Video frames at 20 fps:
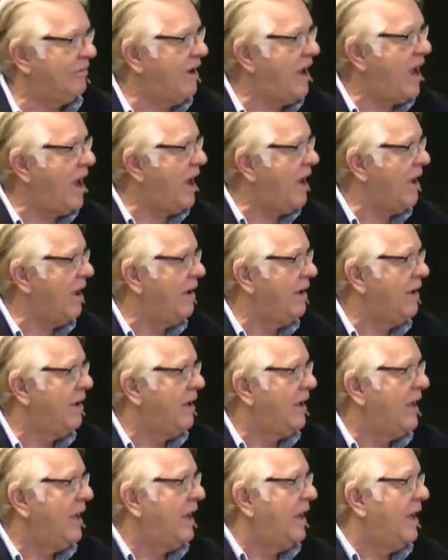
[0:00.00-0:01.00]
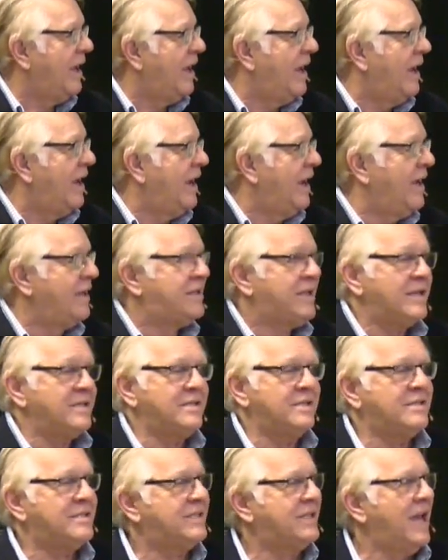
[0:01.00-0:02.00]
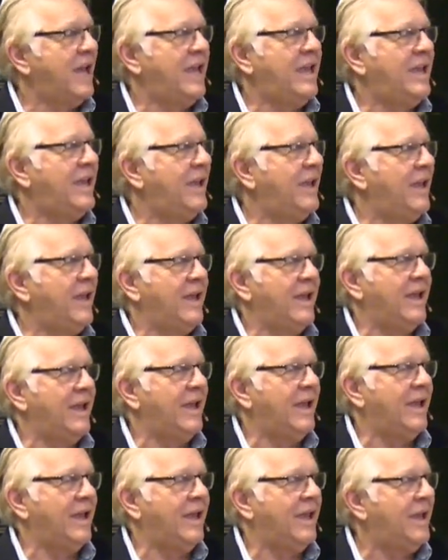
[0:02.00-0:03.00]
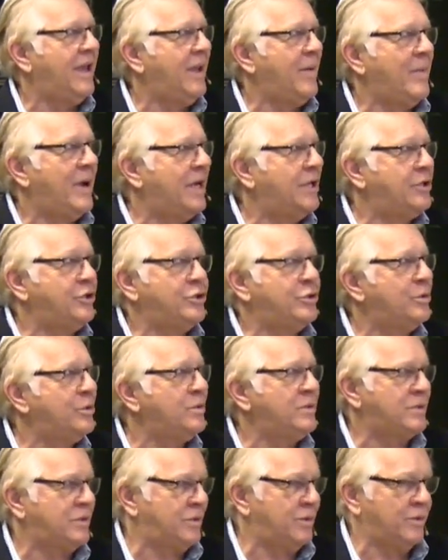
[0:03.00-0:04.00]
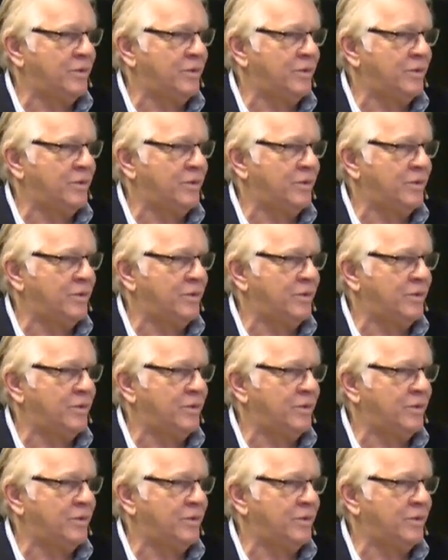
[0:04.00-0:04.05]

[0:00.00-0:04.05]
Right. It doesn't say he might choose to.